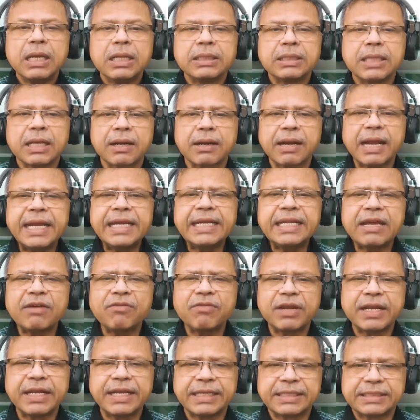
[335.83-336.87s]
The right
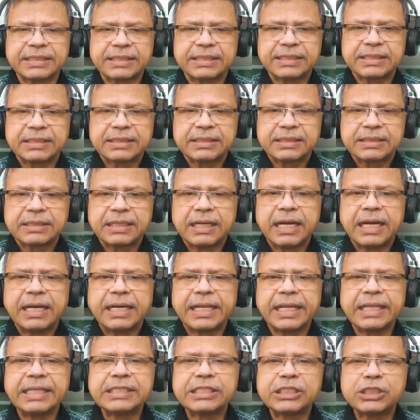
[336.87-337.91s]
awareness
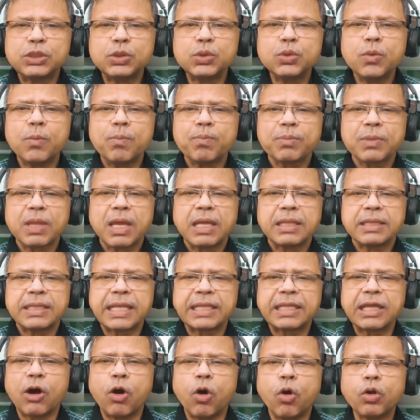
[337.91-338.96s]
tells you
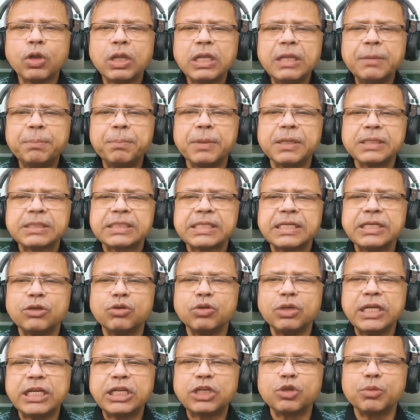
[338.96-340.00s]
that the only person you
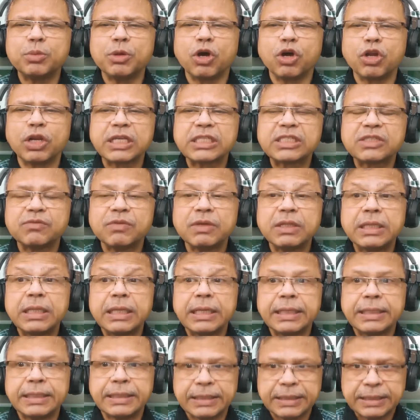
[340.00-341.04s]
need to be honest with
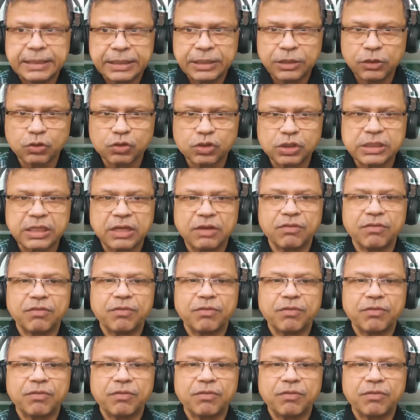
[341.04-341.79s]
is yourself.